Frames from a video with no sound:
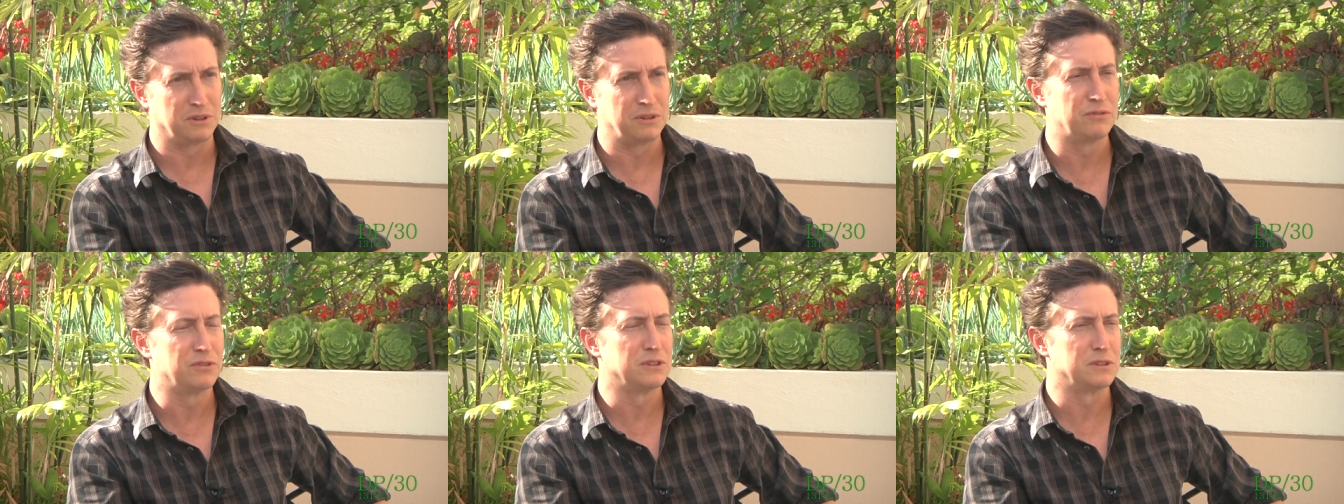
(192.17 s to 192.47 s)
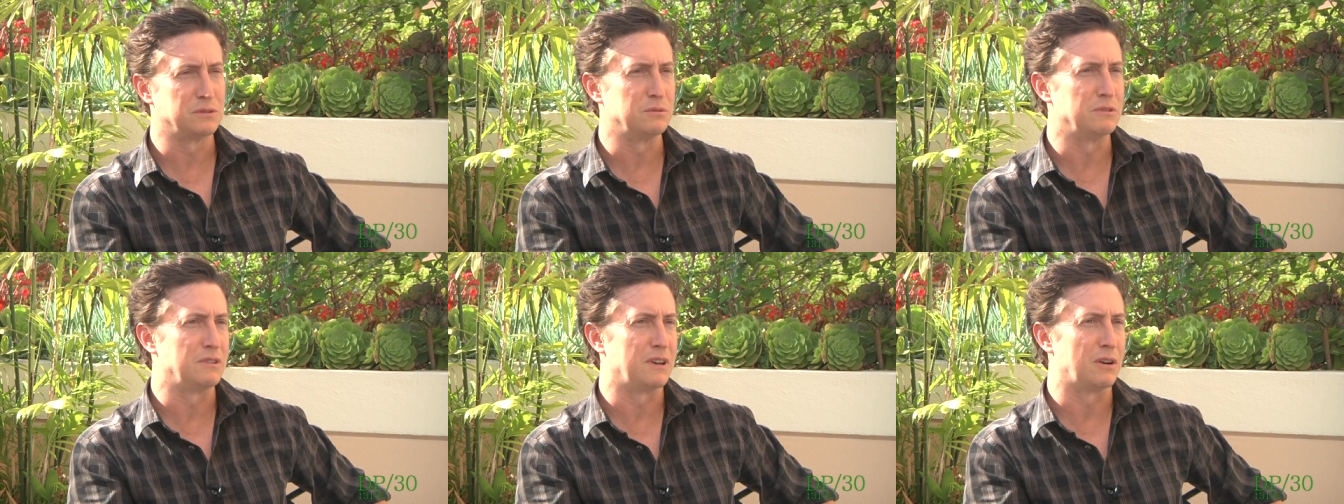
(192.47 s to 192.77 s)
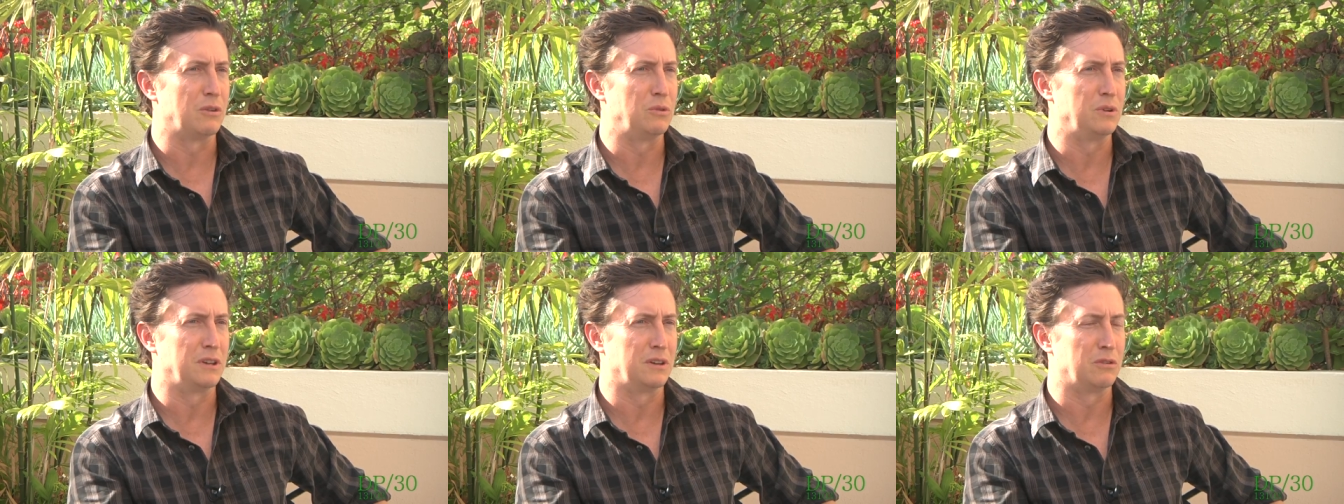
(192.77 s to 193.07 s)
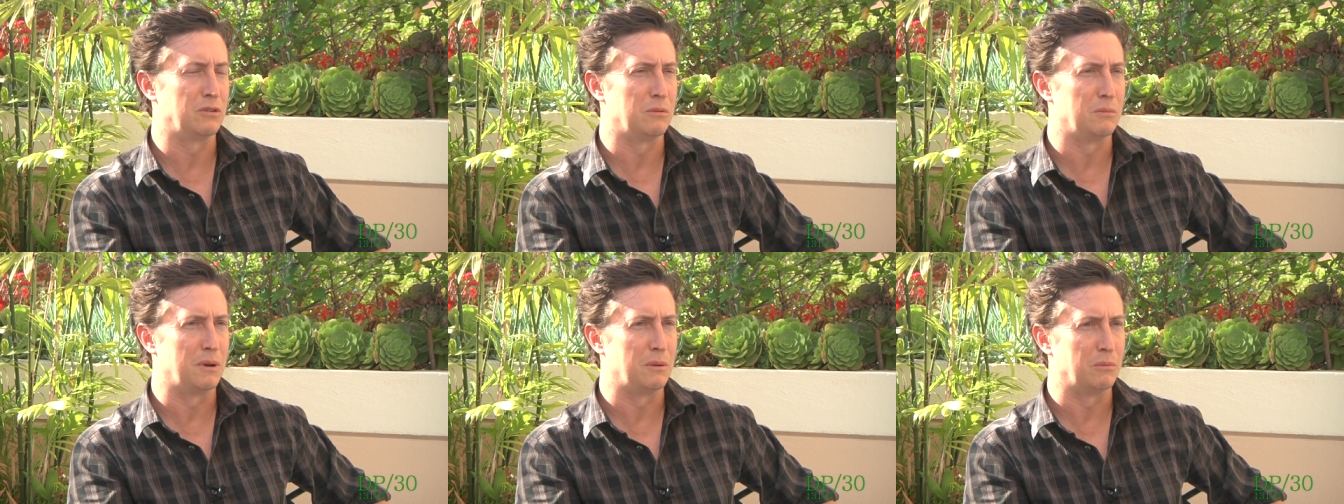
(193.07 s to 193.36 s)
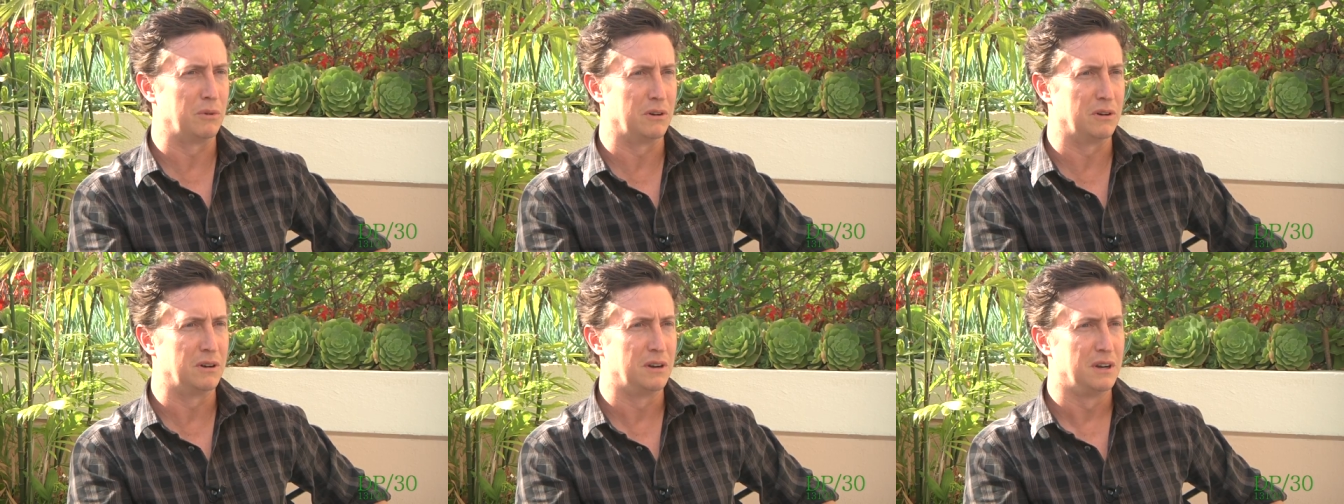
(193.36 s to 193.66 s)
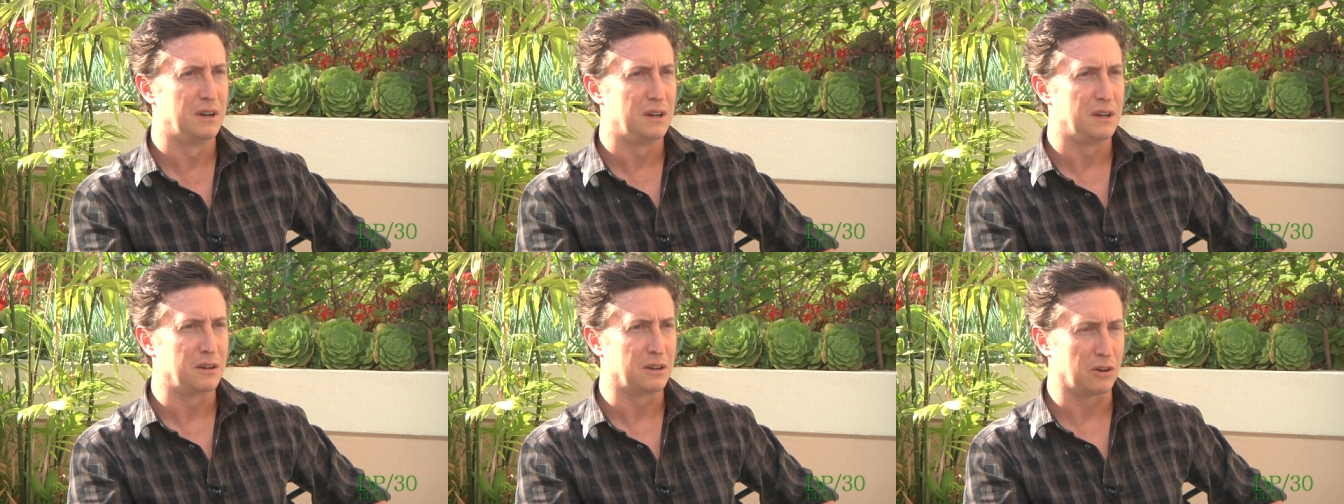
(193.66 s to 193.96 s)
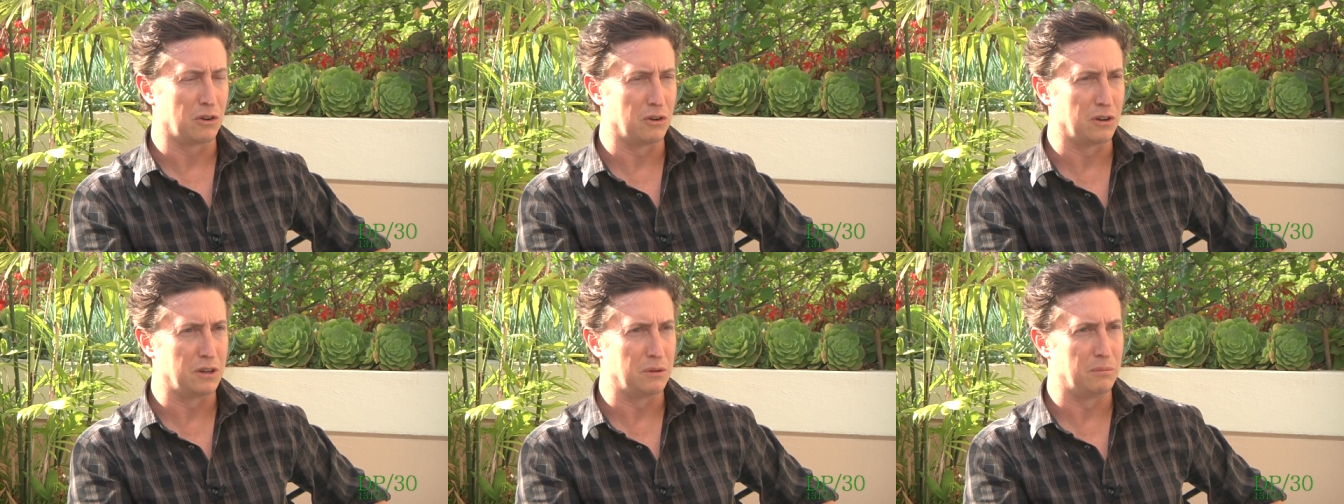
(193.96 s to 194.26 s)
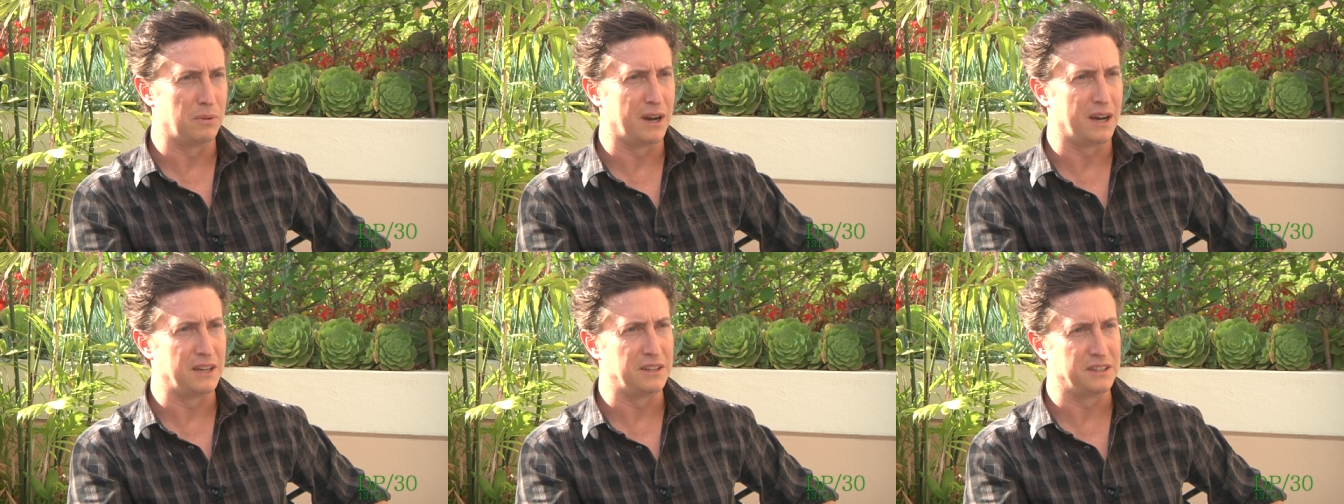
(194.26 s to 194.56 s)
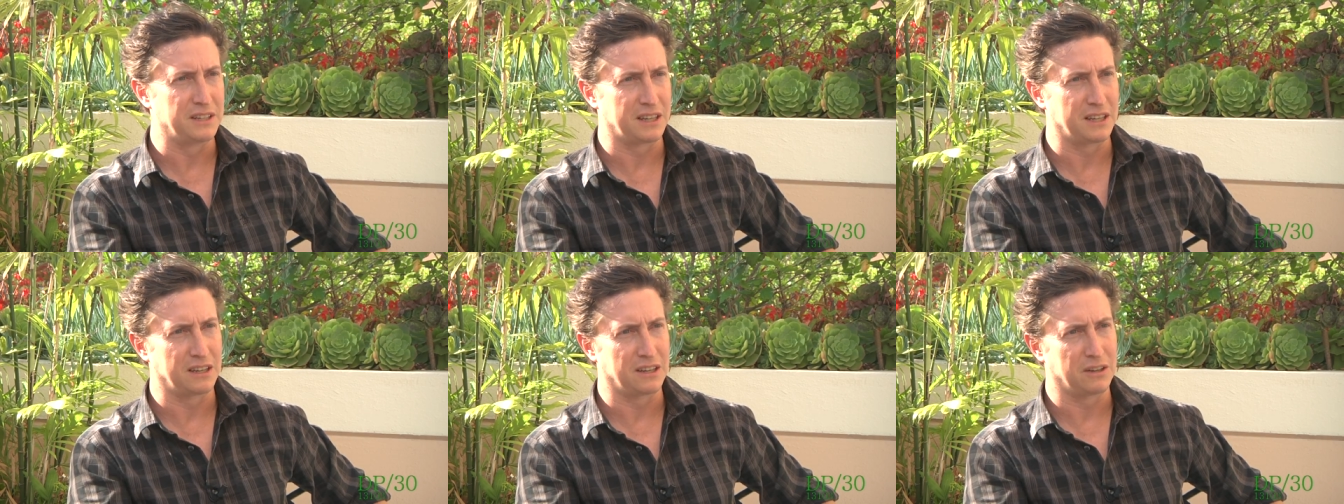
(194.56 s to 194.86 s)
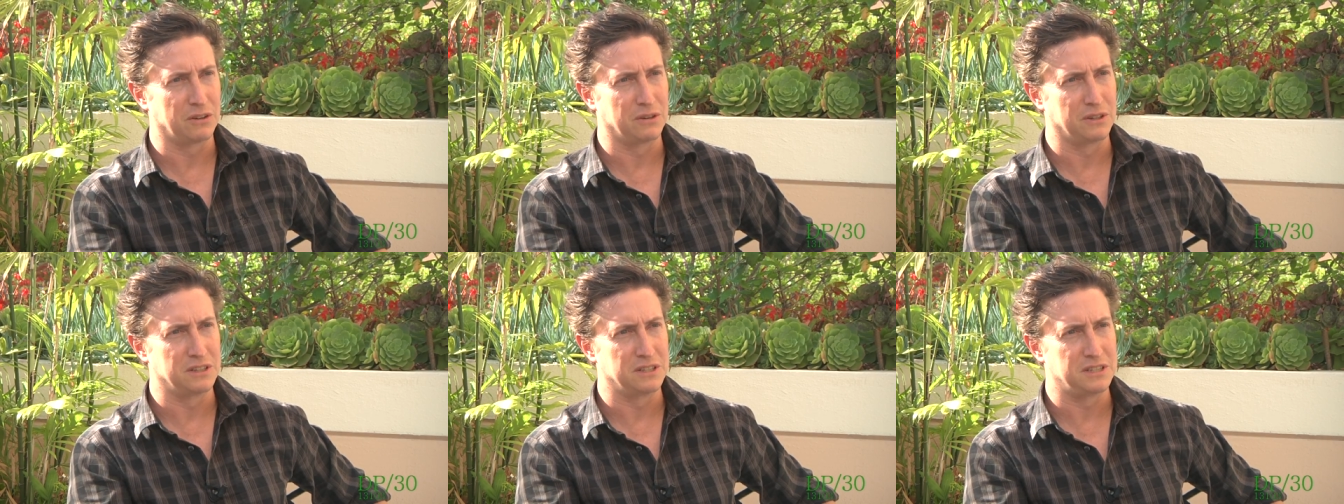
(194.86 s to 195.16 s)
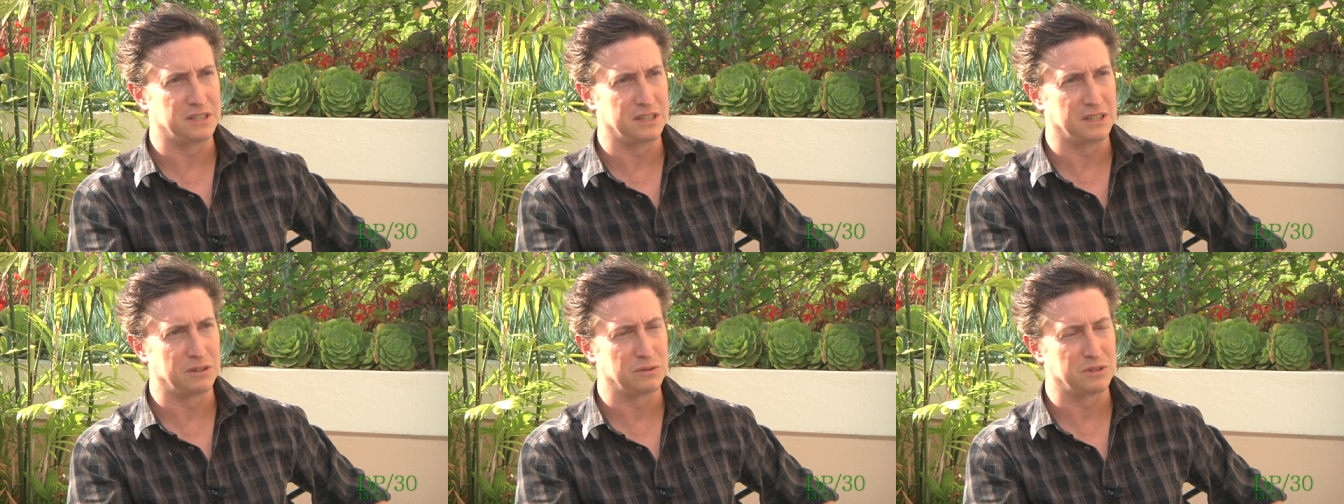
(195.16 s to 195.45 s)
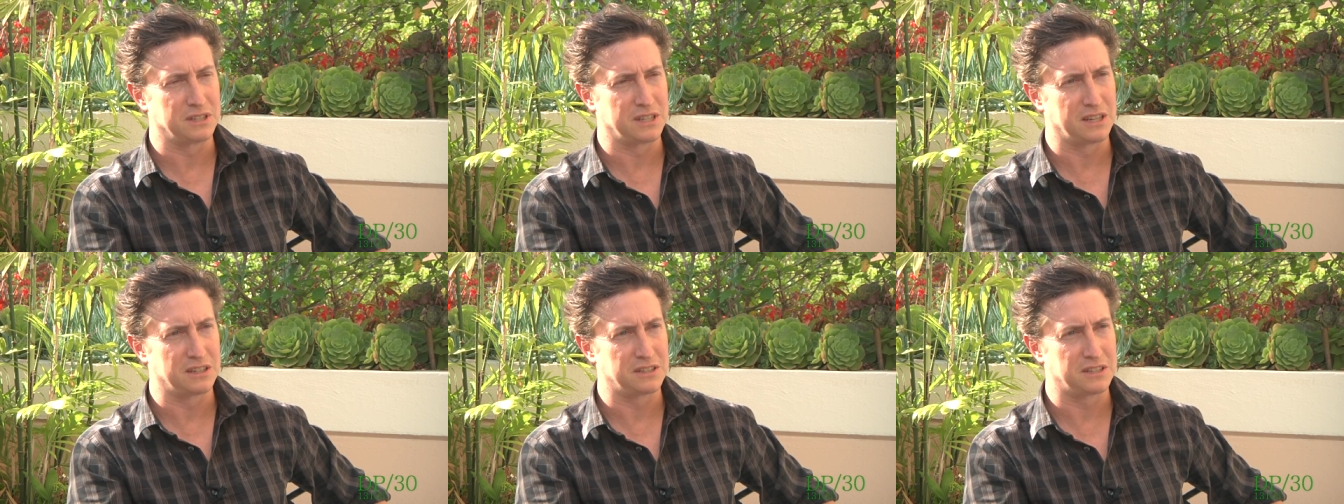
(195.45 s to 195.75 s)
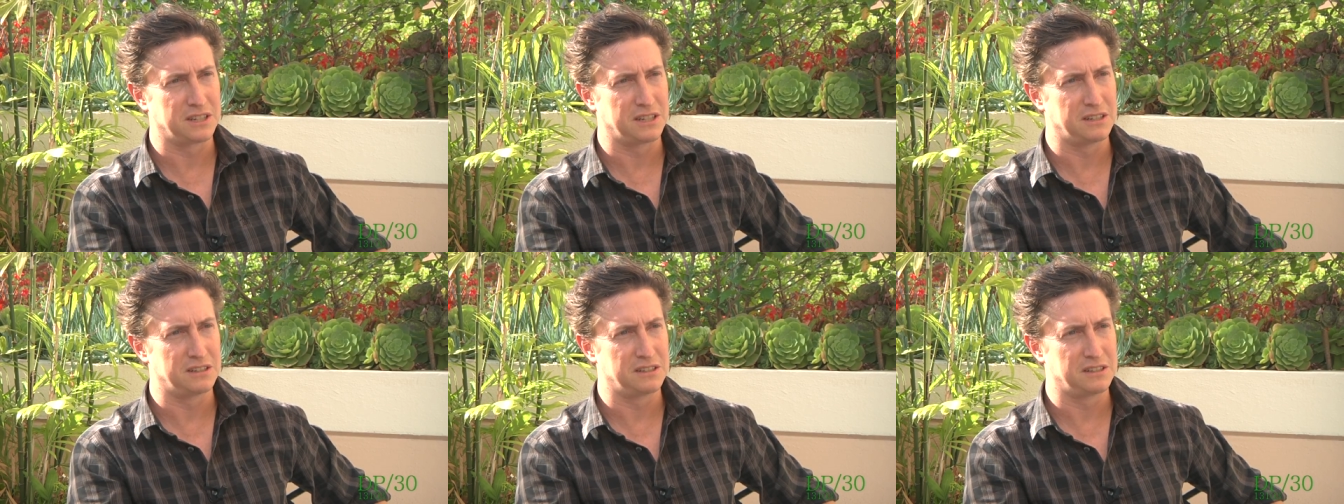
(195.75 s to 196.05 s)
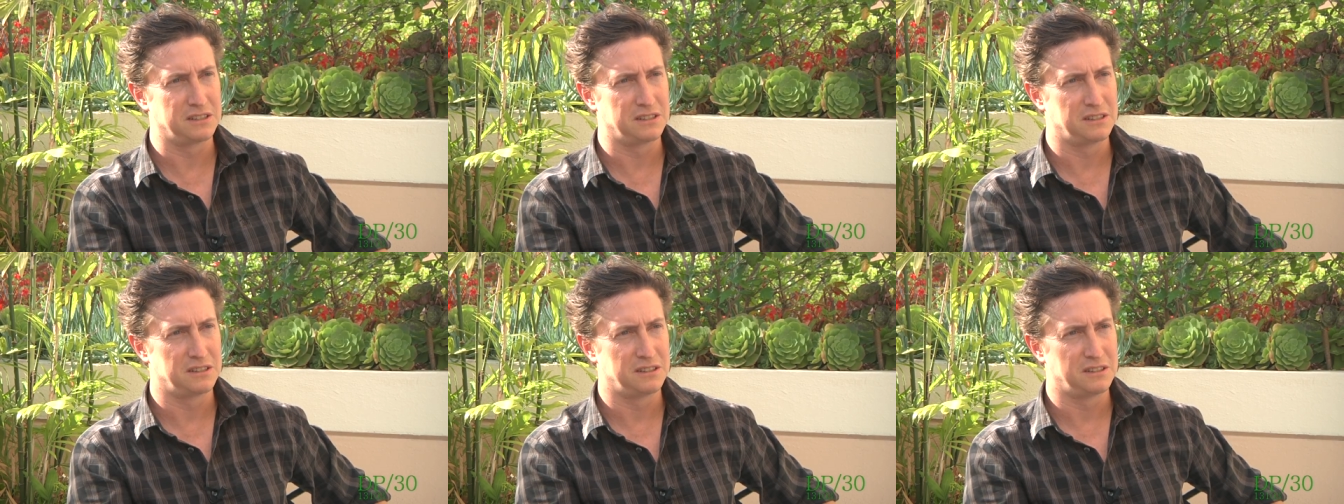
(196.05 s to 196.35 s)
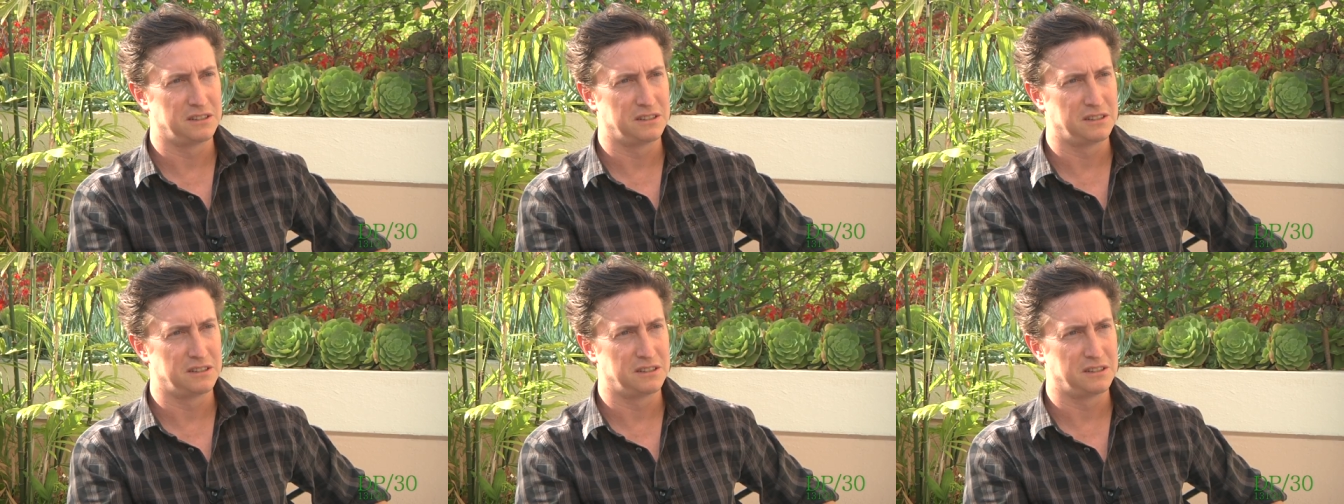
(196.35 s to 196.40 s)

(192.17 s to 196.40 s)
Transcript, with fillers: But the first movie I really remember going to buy a ticket and going to see was The Outsiders.